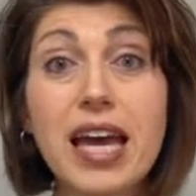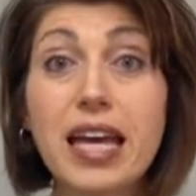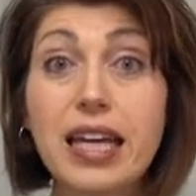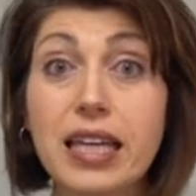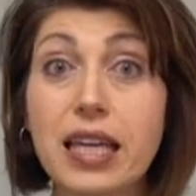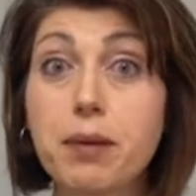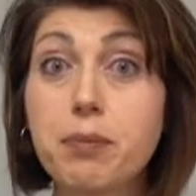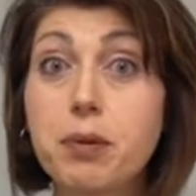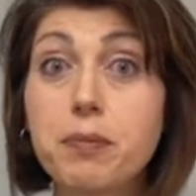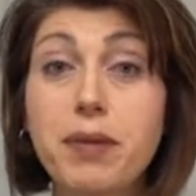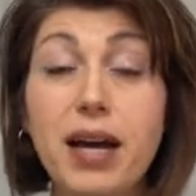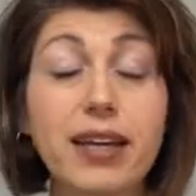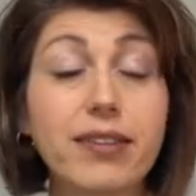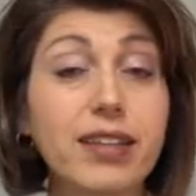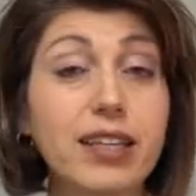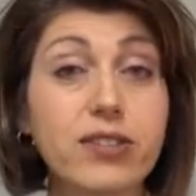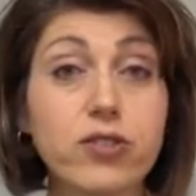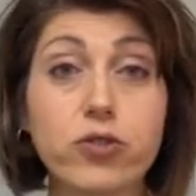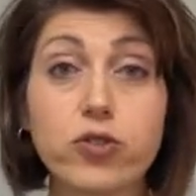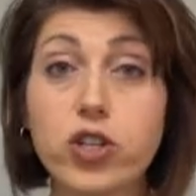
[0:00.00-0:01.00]
Keep in mind
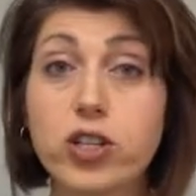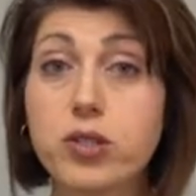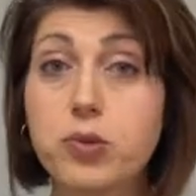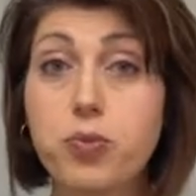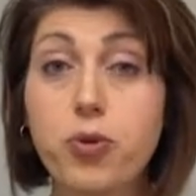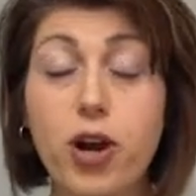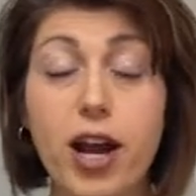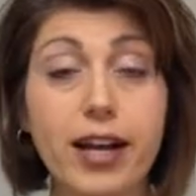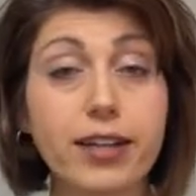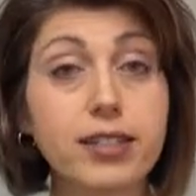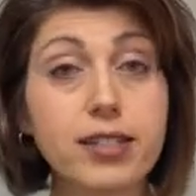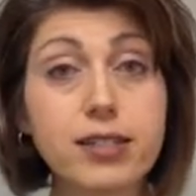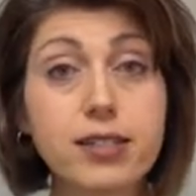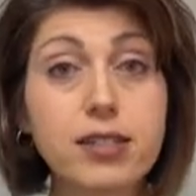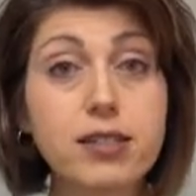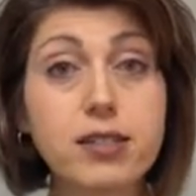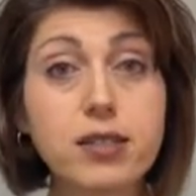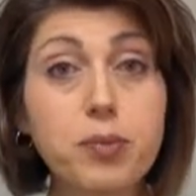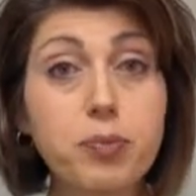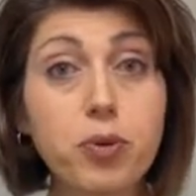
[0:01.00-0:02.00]
these are just
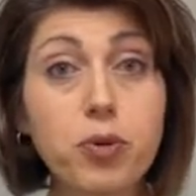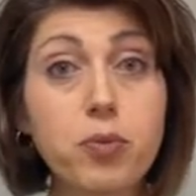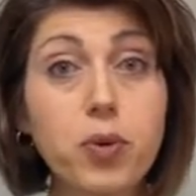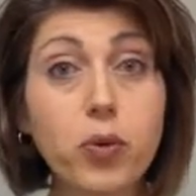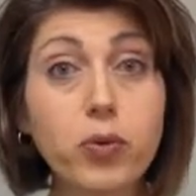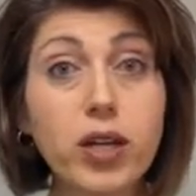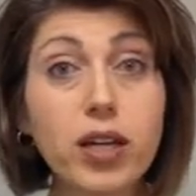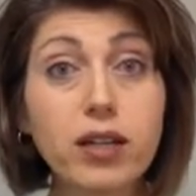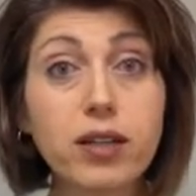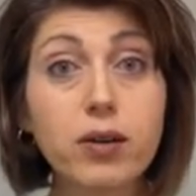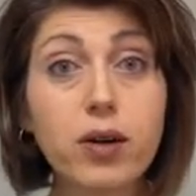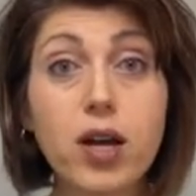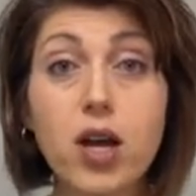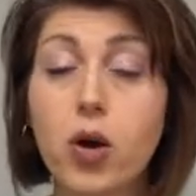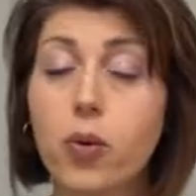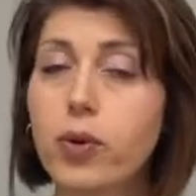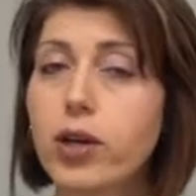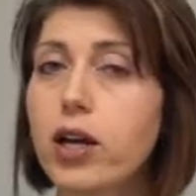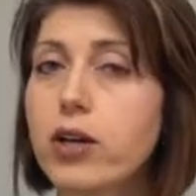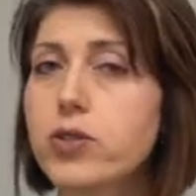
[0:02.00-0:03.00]
practices that promote it.
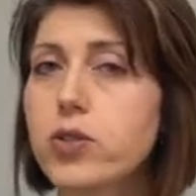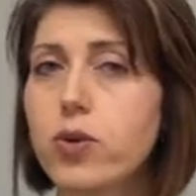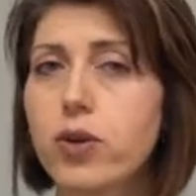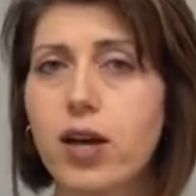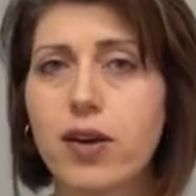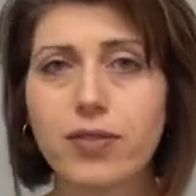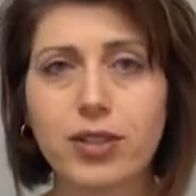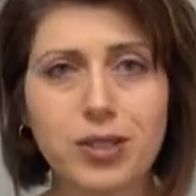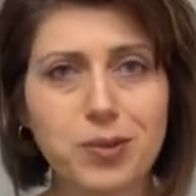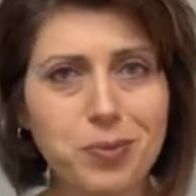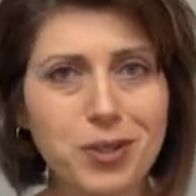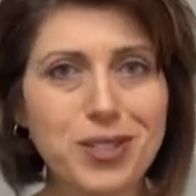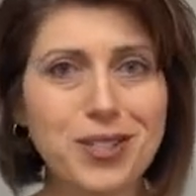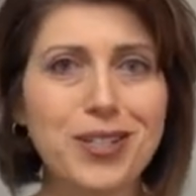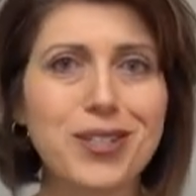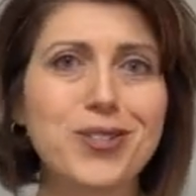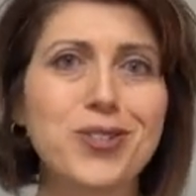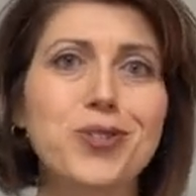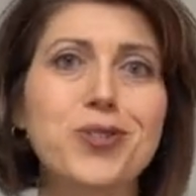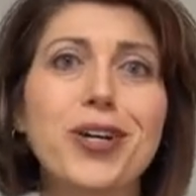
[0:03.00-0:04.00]
We also have explicit
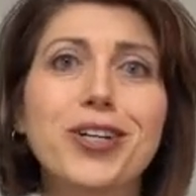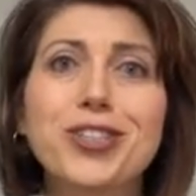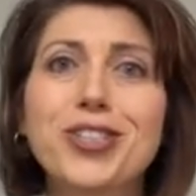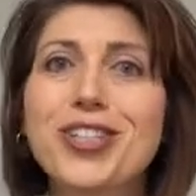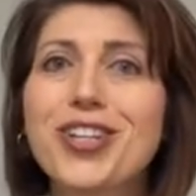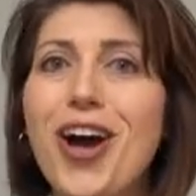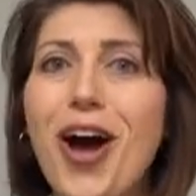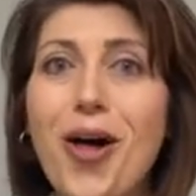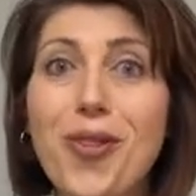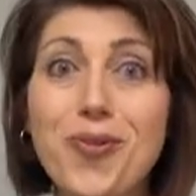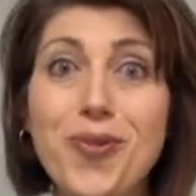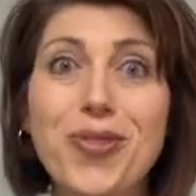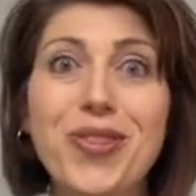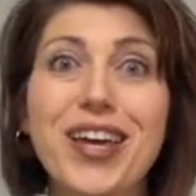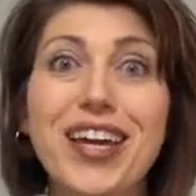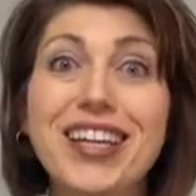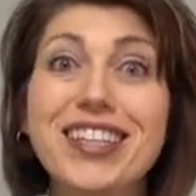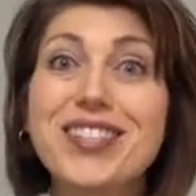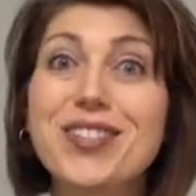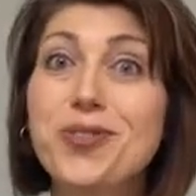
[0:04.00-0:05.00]
instruction, other
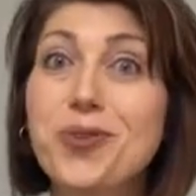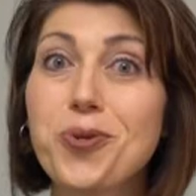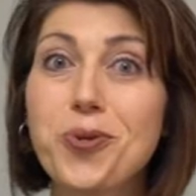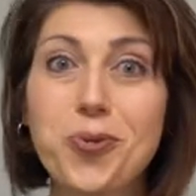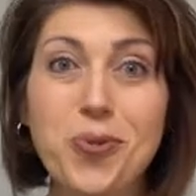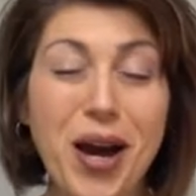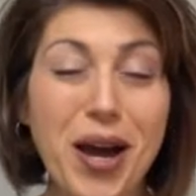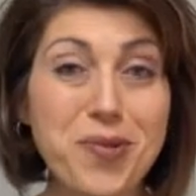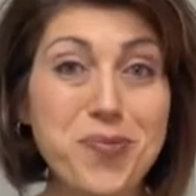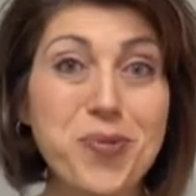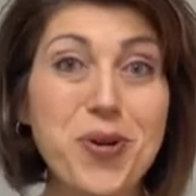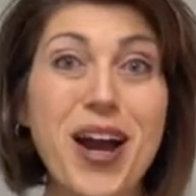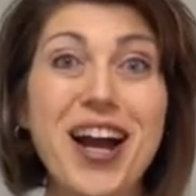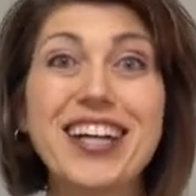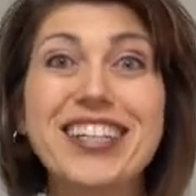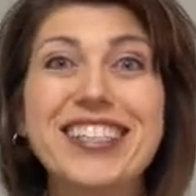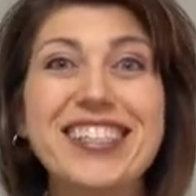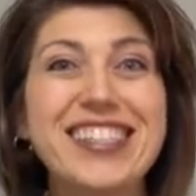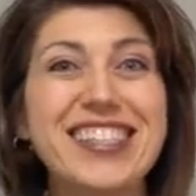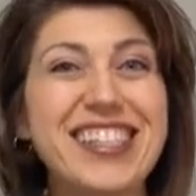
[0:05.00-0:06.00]
things, school-wide
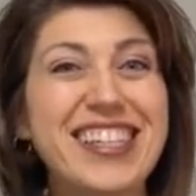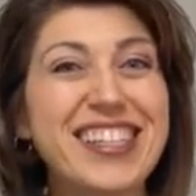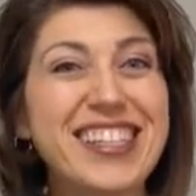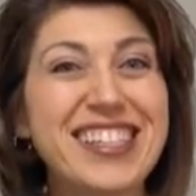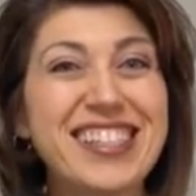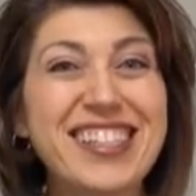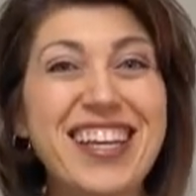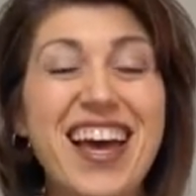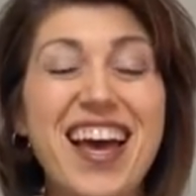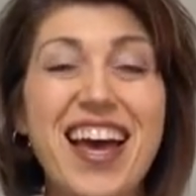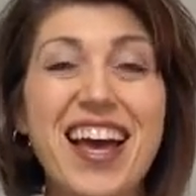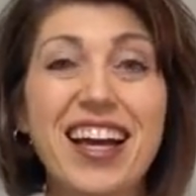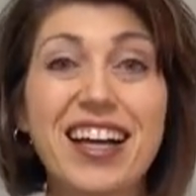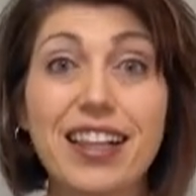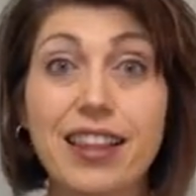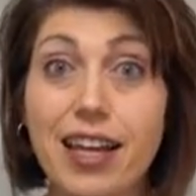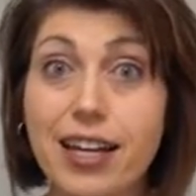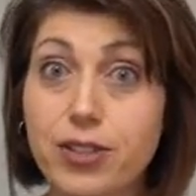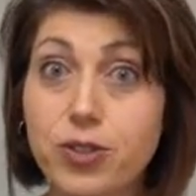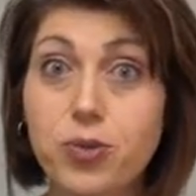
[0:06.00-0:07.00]
practices,
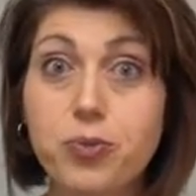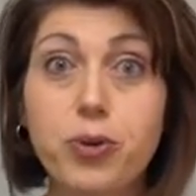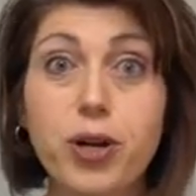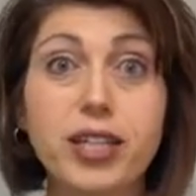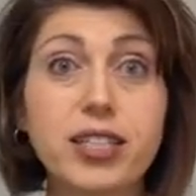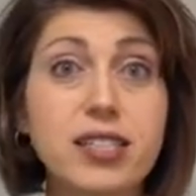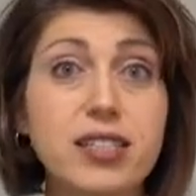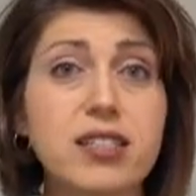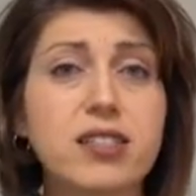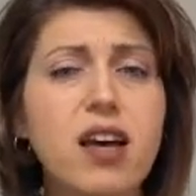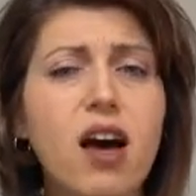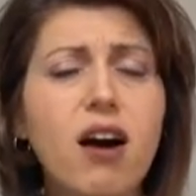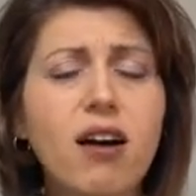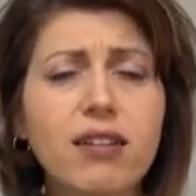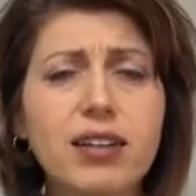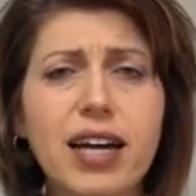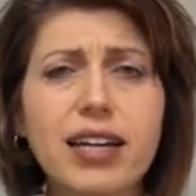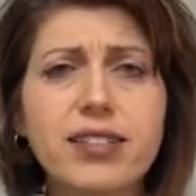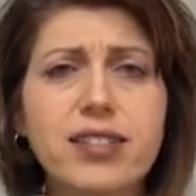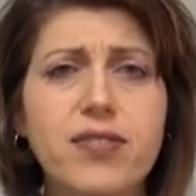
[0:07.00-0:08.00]
classroom practices, all
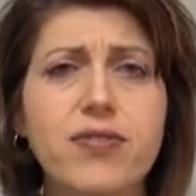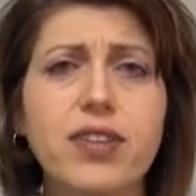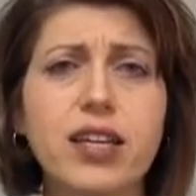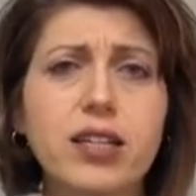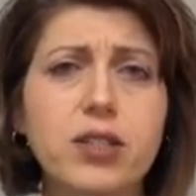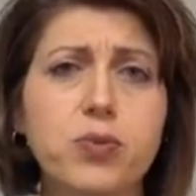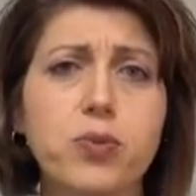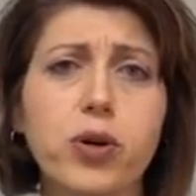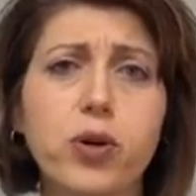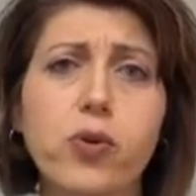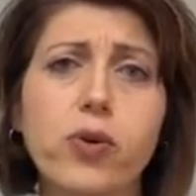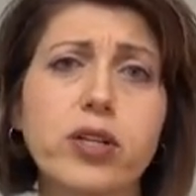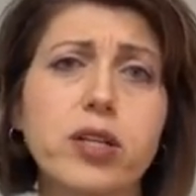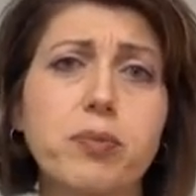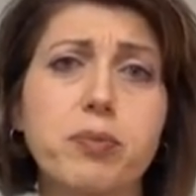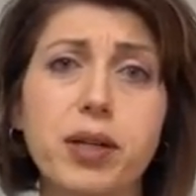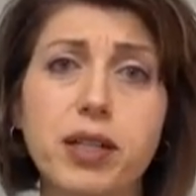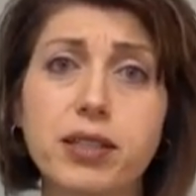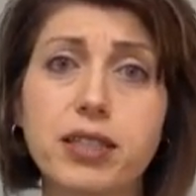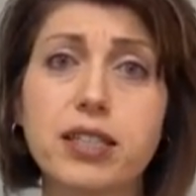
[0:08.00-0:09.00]
kinds of things we're going to
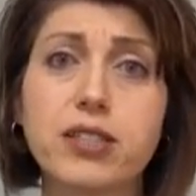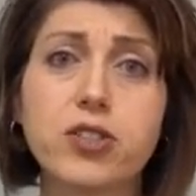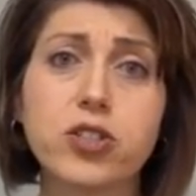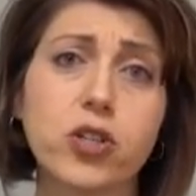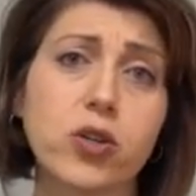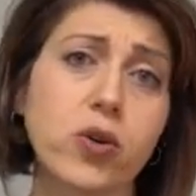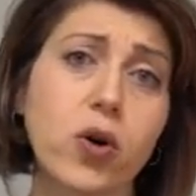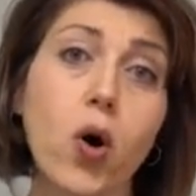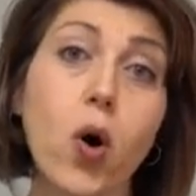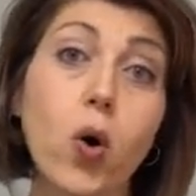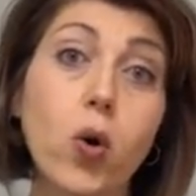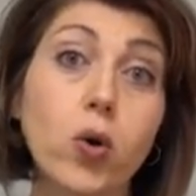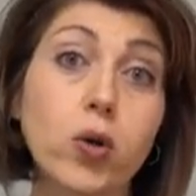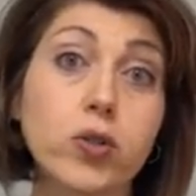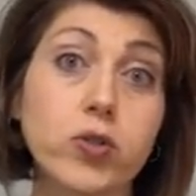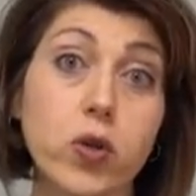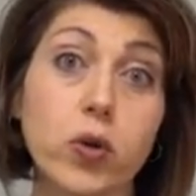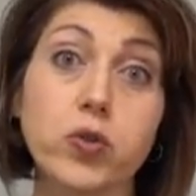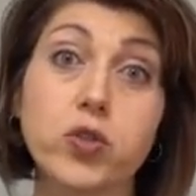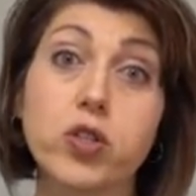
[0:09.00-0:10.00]
build into your whole
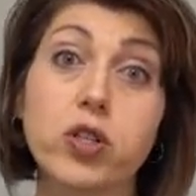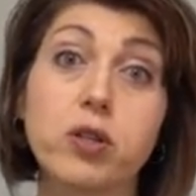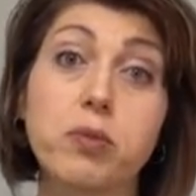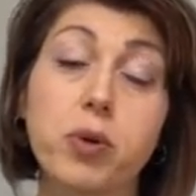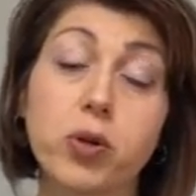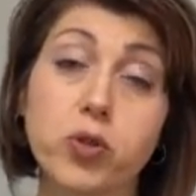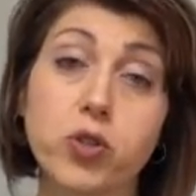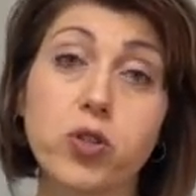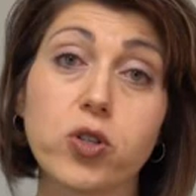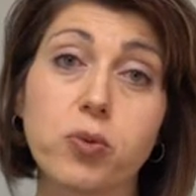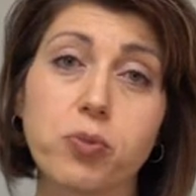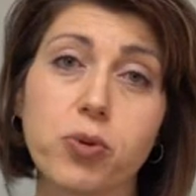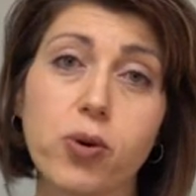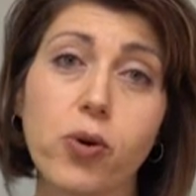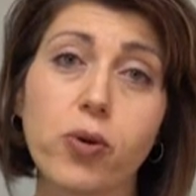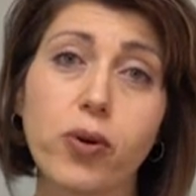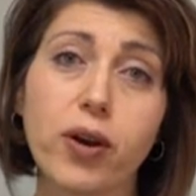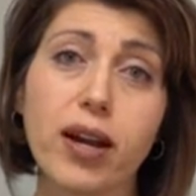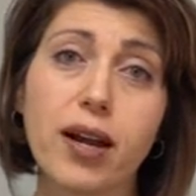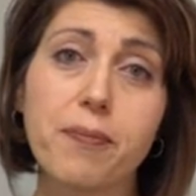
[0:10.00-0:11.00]
social emotional
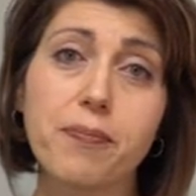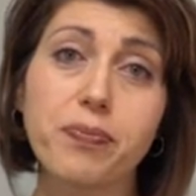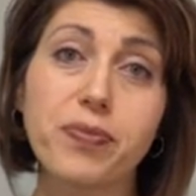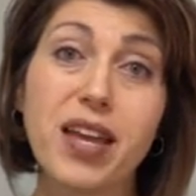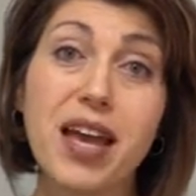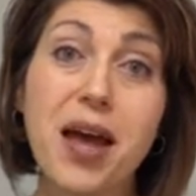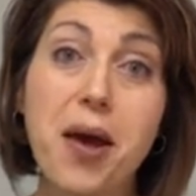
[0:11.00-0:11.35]
program.